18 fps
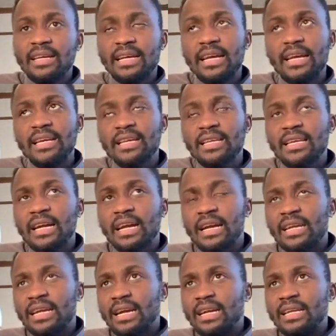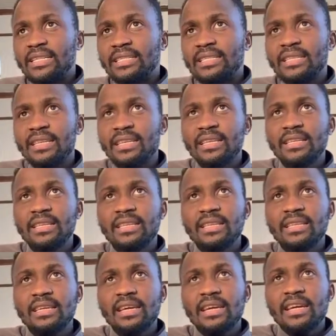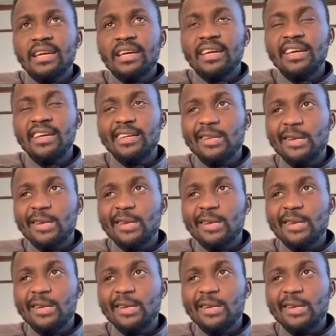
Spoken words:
I did a